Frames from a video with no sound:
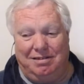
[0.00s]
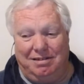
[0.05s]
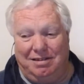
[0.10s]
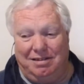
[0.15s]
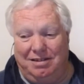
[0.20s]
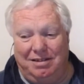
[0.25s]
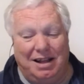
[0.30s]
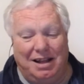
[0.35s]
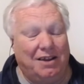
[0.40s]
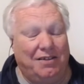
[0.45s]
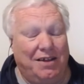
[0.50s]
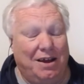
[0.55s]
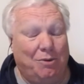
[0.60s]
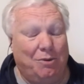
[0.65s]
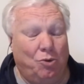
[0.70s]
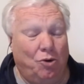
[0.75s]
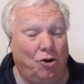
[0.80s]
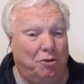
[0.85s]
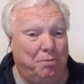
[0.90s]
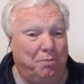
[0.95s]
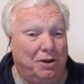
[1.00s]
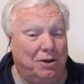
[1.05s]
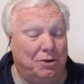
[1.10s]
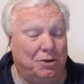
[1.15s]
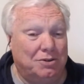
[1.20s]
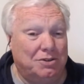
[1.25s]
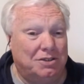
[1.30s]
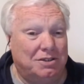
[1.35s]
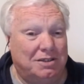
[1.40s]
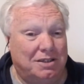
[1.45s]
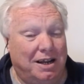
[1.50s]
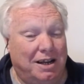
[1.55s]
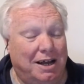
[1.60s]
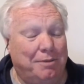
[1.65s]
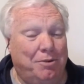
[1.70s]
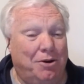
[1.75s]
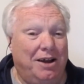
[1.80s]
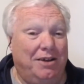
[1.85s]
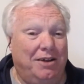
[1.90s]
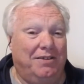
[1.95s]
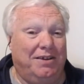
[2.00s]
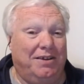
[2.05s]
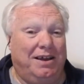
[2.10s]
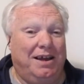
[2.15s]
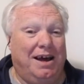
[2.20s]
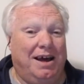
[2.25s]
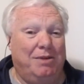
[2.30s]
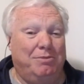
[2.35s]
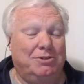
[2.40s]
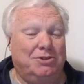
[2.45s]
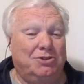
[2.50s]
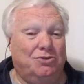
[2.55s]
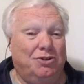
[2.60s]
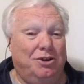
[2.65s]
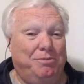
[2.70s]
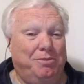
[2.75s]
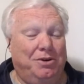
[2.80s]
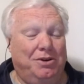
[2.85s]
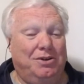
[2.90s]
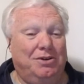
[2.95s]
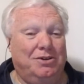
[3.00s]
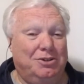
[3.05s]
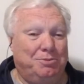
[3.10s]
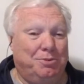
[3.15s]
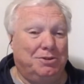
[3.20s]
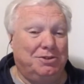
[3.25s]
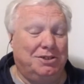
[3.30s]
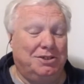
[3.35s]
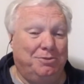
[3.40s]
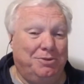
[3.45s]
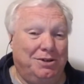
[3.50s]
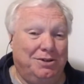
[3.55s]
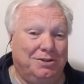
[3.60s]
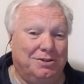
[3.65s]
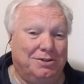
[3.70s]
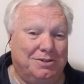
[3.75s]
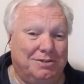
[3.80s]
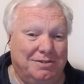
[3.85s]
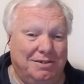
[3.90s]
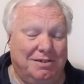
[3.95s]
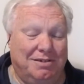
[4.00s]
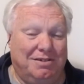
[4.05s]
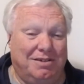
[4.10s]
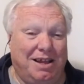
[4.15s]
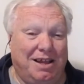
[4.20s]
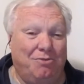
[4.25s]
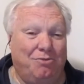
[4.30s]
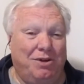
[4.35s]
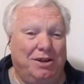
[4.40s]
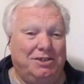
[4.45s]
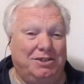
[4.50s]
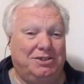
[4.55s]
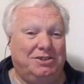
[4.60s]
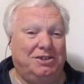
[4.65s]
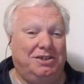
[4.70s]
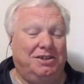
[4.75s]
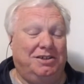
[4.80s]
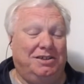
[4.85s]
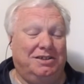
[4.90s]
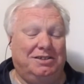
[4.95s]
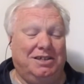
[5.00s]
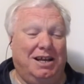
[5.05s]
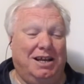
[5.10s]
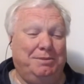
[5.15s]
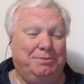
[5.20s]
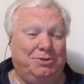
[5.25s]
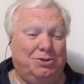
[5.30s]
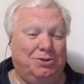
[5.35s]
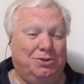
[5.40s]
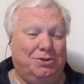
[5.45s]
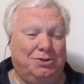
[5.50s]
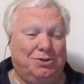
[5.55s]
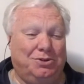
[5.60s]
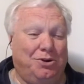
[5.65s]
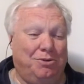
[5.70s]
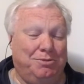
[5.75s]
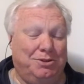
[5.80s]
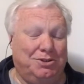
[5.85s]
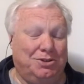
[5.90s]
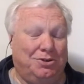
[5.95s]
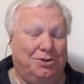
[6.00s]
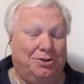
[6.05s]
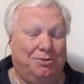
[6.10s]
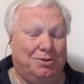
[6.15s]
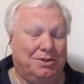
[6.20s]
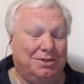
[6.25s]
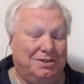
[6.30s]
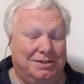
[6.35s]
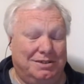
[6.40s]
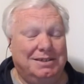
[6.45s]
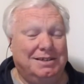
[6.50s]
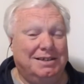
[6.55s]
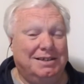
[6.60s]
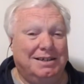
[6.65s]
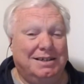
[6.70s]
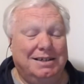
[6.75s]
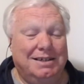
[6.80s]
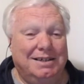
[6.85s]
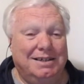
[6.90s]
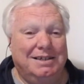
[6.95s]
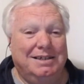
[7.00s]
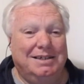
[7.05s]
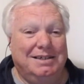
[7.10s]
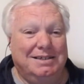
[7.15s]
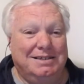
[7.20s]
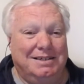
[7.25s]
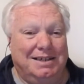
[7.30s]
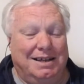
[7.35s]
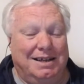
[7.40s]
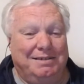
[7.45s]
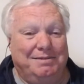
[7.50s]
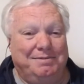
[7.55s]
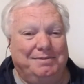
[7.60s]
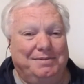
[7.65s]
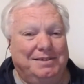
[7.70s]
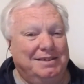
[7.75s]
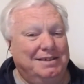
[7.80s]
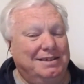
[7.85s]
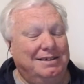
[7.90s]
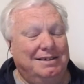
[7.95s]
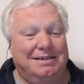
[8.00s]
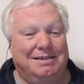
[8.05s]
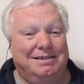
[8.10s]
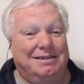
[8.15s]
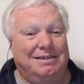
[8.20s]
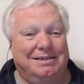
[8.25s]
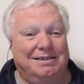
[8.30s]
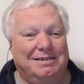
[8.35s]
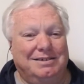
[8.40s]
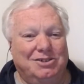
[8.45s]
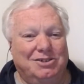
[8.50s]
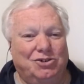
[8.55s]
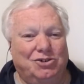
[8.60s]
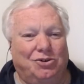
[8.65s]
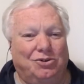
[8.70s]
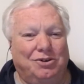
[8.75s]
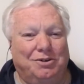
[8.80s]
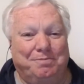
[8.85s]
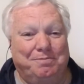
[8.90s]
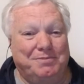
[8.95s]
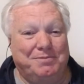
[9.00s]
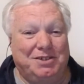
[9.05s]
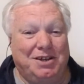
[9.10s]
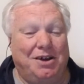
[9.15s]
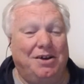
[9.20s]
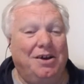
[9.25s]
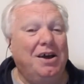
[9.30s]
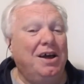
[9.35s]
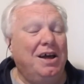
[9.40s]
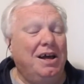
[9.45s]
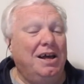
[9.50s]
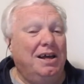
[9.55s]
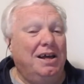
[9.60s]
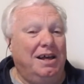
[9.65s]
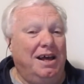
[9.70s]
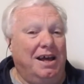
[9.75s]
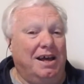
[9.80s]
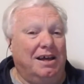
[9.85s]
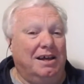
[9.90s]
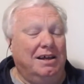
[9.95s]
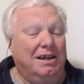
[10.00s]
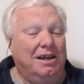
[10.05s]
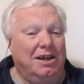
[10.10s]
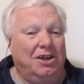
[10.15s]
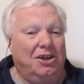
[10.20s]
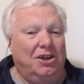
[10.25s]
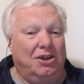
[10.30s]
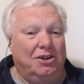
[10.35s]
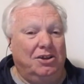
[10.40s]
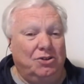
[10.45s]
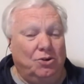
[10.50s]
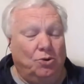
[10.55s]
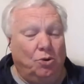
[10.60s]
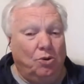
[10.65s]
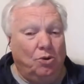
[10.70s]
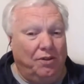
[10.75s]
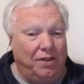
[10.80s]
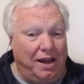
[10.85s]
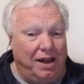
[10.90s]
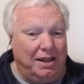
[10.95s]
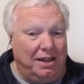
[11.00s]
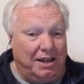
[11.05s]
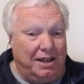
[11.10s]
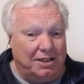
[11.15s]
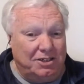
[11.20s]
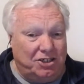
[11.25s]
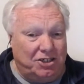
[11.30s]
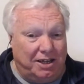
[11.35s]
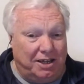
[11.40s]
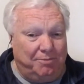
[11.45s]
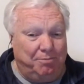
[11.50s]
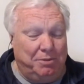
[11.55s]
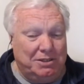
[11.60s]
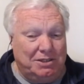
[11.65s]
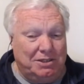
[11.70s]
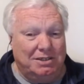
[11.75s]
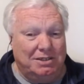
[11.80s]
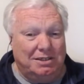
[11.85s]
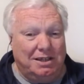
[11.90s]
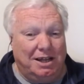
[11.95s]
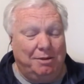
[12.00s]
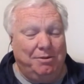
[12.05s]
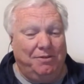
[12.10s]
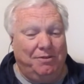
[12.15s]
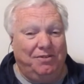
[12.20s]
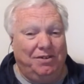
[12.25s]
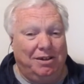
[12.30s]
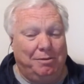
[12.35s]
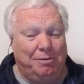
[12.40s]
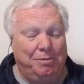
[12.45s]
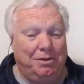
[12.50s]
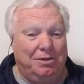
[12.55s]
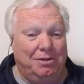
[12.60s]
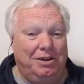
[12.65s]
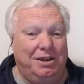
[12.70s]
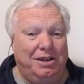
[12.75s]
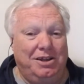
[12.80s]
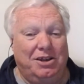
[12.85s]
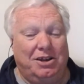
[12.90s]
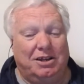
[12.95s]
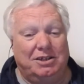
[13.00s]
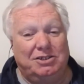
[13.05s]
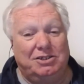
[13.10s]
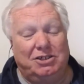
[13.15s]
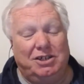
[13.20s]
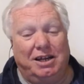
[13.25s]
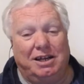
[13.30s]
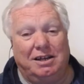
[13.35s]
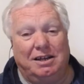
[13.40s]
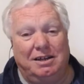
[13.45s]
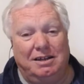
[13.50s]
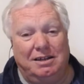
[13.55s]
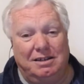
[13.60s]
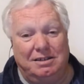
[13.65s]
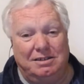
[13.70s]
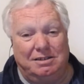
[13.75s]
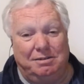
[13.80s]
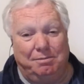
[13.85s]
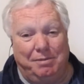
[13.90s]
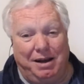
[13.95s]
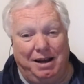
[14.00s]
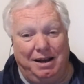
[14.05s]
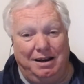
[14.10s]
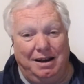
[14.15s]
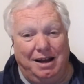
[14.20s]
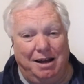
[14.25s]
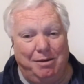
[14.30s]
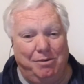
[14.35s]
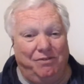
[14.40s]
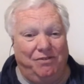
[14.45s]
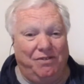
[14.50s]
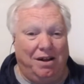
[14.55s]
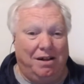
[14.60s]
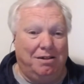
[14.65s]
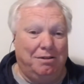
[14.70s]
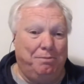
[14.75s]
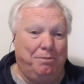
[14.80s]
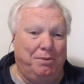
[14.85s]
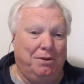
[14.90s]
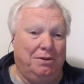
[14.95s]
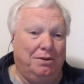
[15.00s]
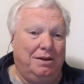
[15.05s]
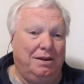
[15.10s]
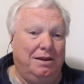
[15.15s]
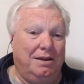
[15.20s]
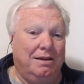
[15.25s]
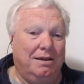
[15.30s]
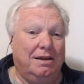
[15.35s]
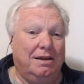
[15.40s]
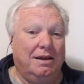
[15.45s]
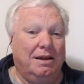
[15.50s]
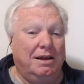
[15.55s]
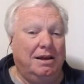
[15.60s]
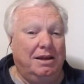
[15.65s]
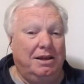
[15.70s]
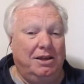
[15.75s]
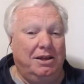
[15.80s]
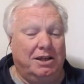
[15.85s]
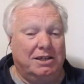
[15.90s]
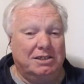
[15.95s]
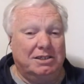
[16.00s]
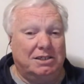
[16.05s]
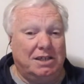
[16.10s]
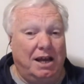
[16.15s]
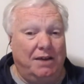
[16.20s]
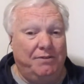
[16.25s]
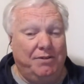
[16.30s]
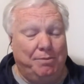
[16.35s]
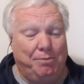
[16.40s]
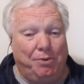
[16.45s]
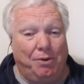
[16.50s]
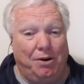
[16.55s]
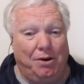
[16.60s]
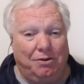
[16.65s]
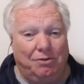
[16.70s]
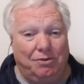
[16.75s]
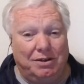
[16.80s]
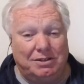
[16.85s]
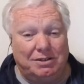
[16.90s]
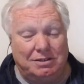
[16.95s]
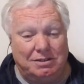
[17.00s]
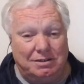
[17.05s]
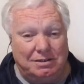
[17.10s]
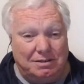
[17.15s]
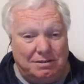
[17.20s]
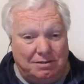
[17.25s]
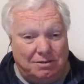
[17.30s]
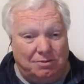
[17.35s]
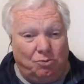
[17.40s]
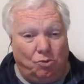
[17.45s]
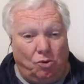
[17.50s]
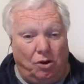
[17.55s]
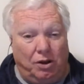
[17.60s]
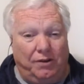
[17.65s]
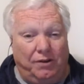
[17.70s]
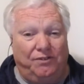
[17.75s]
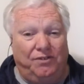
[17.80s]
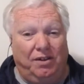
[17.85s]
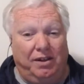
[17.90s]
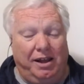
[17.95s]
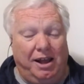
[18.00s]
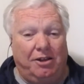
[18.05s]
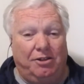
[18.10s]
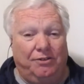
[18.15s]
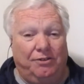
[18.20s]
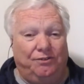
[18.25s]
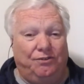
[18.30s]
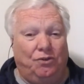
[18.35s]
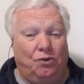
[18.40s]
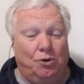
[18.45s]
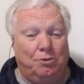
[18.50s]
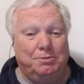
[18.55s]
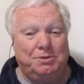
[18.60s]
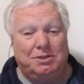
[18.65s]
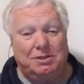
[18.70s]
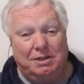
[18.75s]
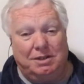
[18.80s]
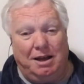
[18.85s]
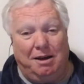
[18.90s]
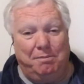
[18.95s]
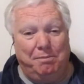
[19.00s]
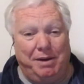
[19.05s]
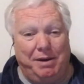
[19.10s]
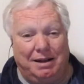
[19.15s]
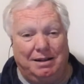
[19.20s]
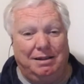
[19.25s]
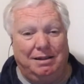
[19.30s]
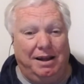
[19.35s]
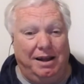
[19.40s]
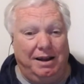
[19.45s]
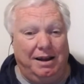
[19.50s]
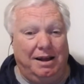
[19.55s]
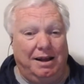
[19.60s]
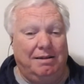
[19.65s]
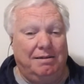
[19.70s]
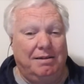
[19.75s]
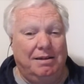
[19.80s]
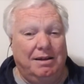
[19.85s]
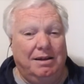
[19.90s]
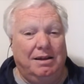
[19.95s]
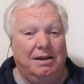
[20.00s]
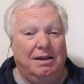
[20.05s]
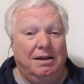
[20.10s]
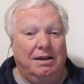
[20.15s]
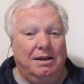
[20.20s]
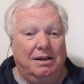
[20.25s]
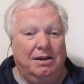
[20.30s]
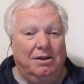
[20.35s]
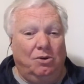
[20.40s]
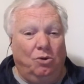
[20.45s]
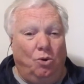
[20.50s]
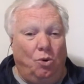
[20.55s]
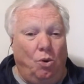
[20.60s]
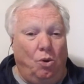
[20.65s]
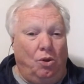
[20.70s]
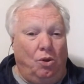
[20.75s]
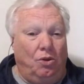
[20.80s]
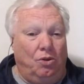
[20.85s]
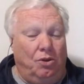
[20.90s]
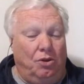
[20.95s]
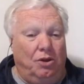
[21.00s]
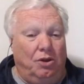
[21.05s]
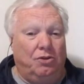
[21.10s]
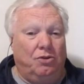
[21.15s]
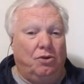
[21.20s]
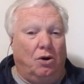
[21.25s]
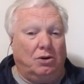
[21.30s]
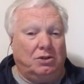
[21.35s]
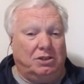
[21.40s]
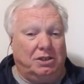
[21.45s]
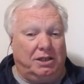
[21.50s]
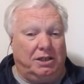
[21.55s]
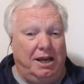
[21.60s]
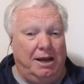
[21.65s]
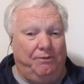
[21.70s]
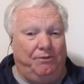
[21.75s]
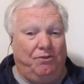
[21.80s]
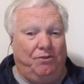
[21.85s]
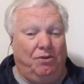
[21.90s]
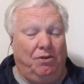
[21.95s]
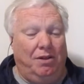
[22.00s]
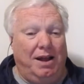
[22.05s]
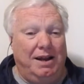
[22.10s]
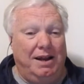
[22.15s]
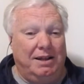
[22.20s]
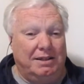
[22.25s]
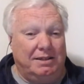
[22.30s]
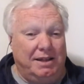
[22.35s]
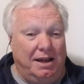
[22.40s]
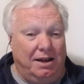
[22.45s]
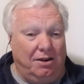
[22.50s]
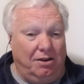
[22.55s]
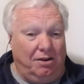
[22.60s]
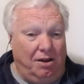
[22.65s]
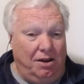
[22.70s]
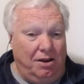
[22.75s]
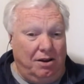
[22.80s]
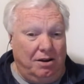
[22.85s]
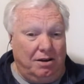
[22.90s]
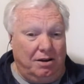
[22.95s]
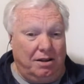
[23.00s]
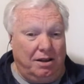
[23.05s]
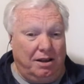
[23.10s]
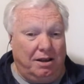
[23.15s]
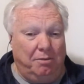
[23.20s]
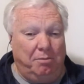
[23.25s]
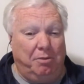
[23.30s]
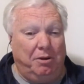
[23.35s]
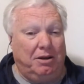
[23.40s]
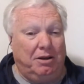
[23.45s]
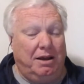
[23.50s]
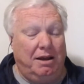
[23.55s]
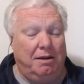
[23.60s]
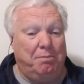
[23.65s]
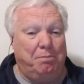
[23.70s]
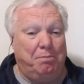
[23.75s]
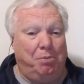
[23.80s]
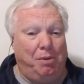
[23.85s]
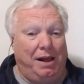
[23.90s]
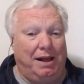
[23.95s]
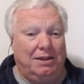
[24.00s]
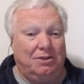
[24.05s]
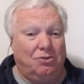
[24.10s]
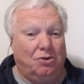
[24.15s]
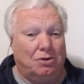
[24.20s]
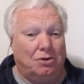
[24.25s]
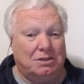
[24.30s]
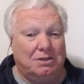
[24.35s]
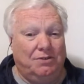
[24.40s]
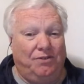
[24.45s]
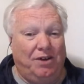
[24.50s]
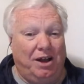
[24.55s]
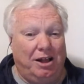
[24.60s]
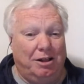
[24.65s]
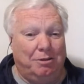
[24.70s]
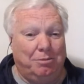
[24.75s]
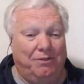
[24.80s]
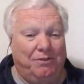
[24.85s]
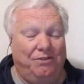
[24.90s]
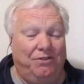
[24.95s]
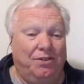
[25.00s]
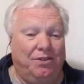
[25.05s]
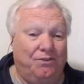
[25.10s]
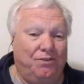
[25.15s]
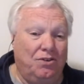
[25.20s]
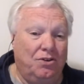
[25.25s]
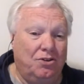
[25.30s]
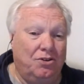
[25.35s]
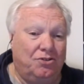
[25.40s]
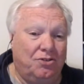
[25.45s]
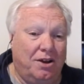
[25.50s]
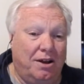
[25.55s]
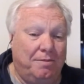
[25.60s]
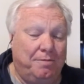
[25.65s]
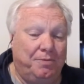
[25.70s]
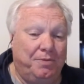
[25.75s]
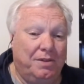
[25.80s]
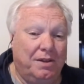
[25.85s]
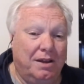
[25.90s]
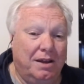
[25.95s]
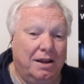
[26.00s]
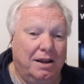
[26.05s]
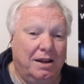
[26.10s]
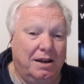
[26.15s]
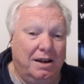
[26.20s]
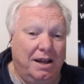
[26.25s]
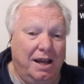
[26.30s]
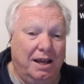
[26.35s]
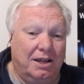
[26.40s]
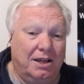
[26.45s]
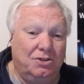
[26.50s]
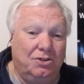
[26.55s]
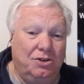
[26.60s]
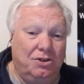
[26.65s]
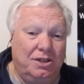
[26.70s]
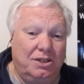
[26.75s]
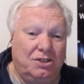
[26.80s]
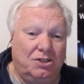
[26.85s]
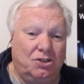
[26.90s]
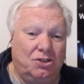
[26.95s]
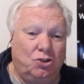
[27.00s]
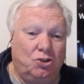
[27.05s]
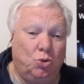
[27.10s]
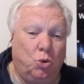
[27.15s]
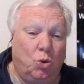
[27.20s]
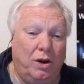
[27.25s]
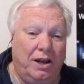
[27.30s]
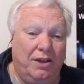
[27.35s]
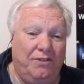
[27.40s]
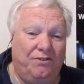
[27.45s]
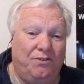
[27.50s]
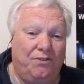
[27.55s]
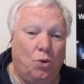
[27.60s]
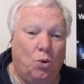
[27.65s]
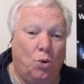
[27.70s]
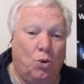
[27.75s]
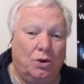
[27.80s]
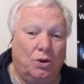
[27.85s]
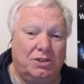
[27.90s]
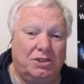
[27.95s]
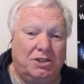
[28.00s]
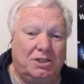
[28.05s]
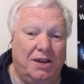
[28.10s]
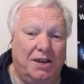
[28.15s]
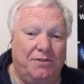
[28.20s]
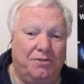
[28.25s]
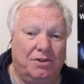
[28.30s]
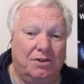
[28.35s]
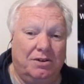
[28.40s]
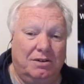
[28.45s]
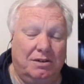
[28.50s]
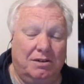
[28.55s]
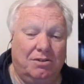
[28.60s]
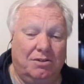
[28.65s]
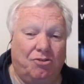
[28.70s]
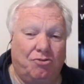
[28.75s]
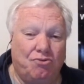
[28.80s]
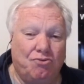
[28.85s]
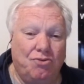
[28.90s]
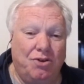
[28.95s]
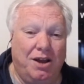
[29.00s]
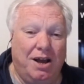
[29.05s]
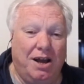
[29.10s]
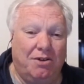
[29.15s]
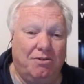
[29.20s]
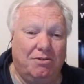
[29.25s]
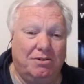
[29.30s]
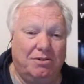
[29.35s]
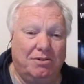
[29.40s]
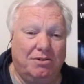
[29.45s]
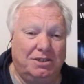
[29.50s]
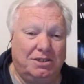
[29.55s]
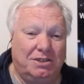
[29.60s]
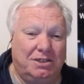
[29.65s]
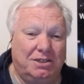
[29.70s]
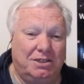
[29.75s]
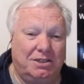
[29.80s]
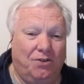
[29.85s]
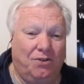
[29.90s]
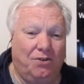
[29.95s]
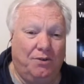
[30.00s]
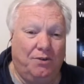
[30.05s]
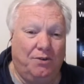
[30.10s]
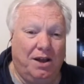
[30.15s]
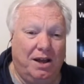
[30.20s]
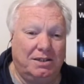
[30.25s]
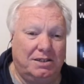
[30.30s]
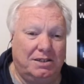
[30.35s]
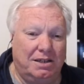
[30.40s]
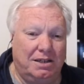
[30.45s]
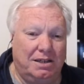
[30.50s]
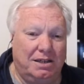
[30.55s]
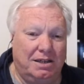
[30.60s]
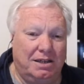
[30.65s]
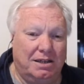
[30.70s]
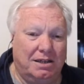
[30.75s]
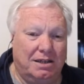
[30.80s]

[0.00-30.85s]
none of that worked because the name I had on the card was already being used by someone else. They registered at the same sort of time as I was. So, shocking. So, yeah, you can do all of that. You can check business name availability. You can check domain name availability. You can save your progress while you're filling out the forms and come back later. All your docs are kept for a later download. You can get blank docs available for the future. Now, you can do this 24/7, 365 days a year.